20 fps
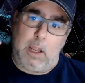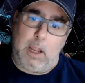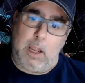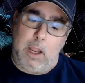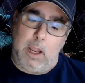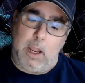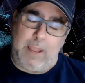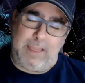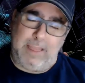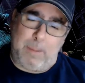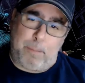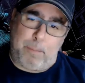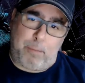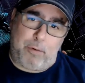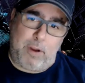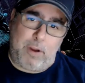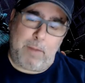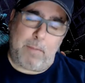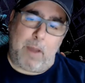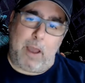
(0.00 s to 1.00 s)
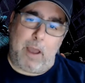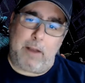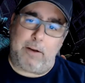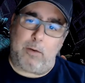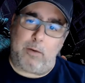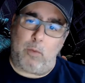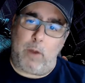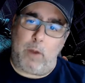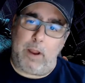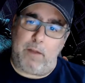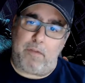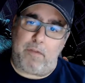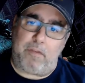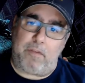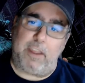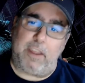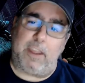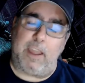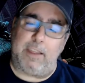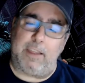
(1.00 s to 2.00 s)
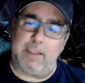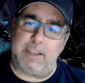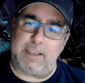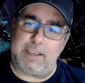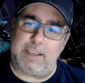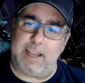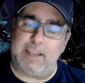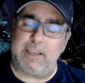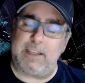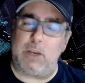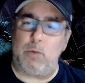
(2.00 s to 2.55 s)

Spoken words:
In the pre-modern way of thinking, the sense in